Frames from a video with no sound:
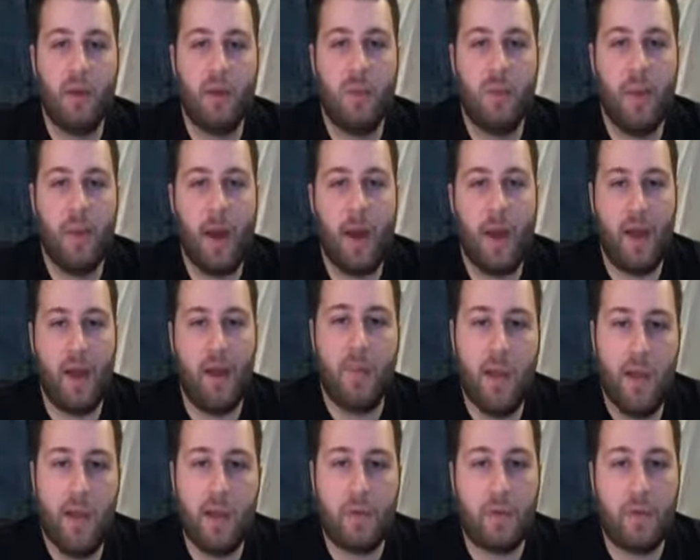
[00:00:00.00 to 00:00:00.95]
to buy it.
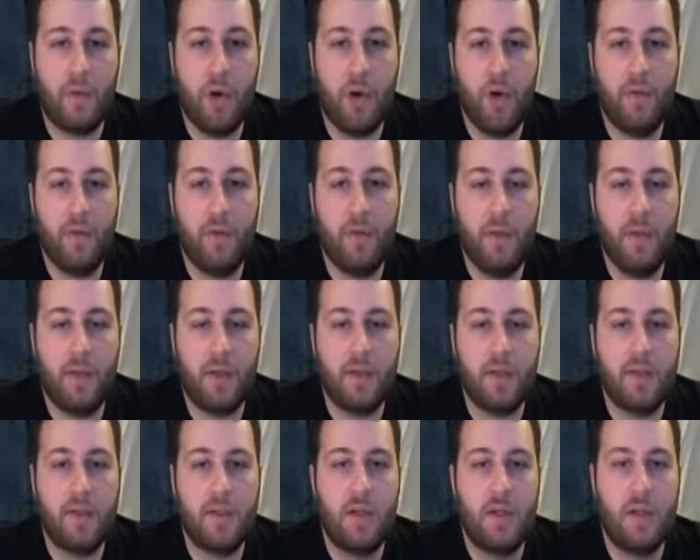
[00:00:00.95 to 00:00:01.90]
As for coffee
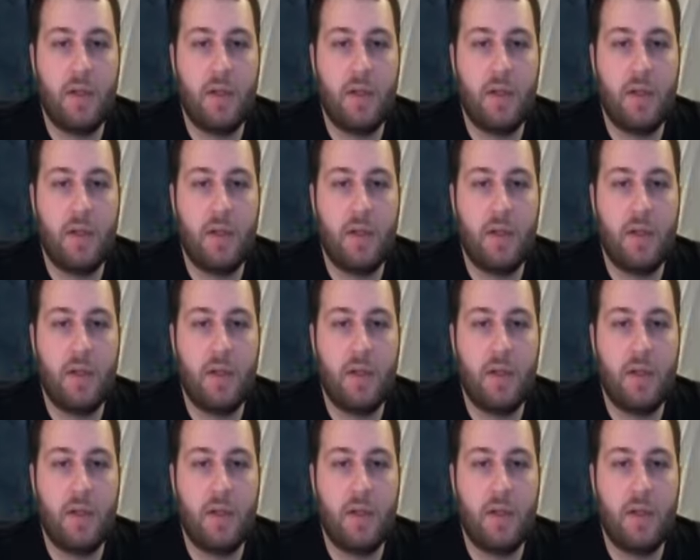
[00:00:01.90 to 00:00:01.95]
mugs,